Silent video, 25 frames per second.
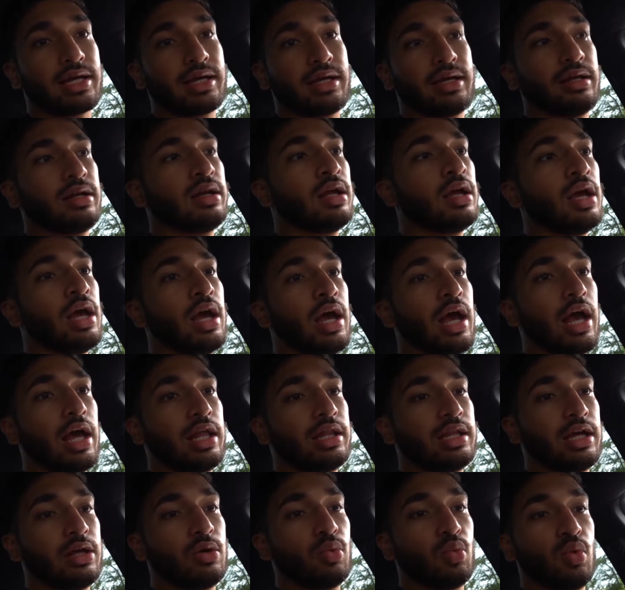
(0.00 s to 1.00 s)
in, and
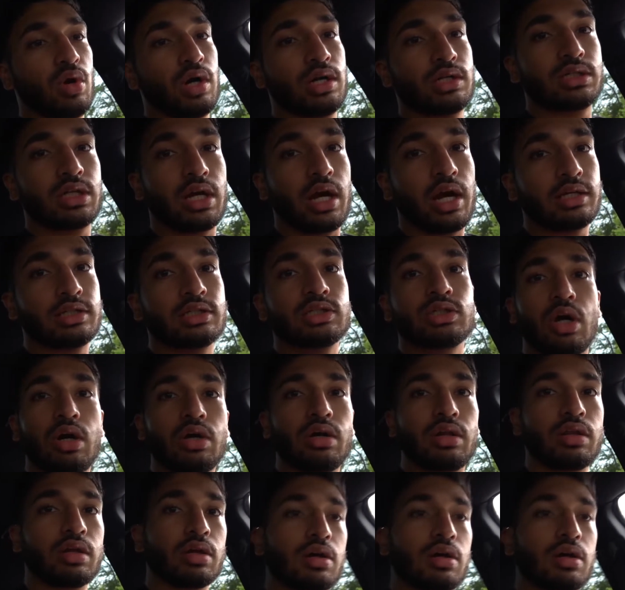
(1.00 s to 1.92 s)
then once I started the